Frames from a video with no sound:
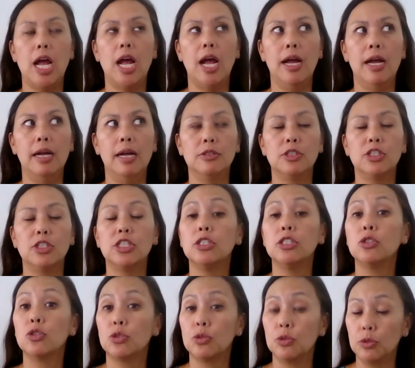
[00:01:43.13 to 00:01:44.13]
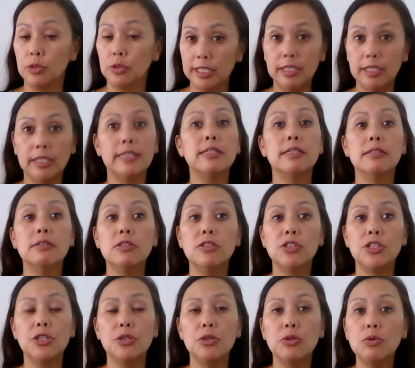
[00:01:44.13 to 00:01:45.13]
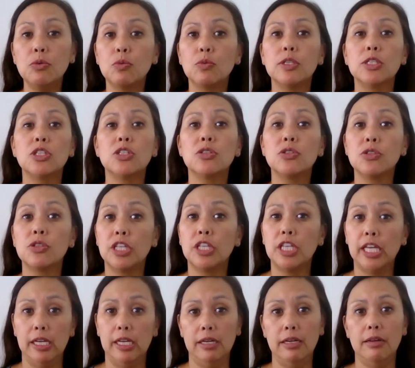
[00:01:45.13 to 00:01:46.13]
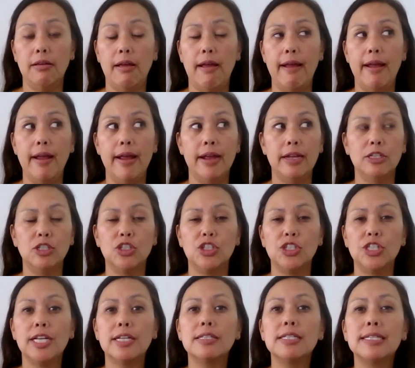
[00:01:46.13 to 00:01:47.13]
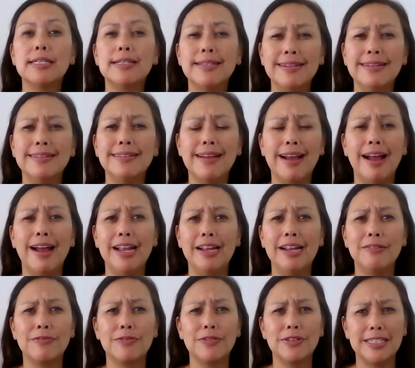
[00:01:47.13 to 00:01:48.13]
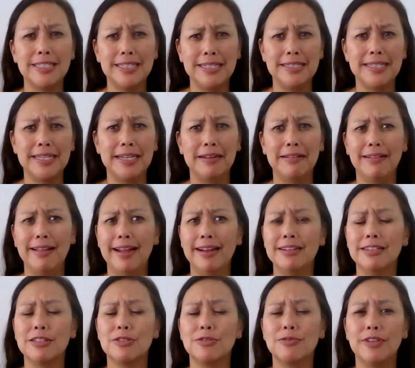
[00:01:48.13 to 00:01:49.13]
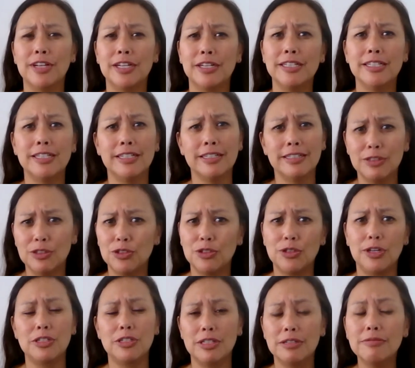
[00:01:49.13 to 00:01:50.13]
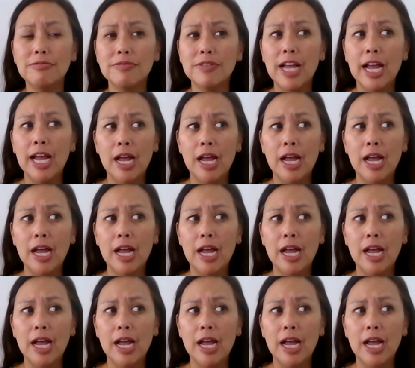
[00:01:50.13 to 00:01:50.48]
Uh, she truly listens to you, which is key and she has a keen eye for detail and is very constructive,